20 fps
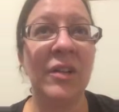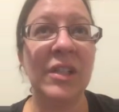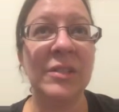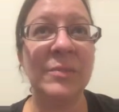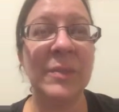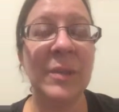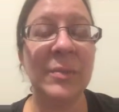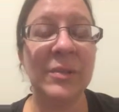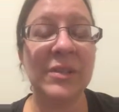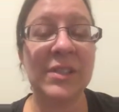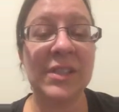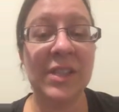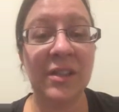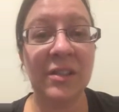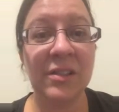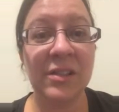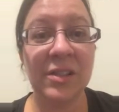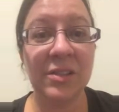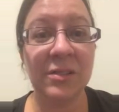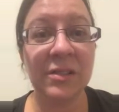these people sell
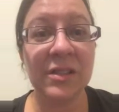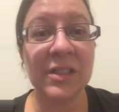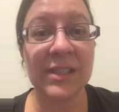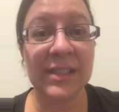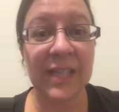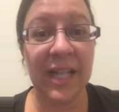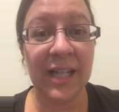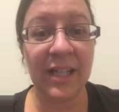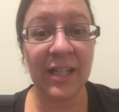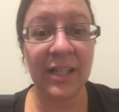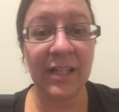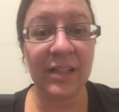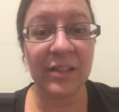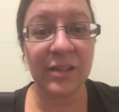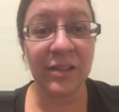their soul to Satan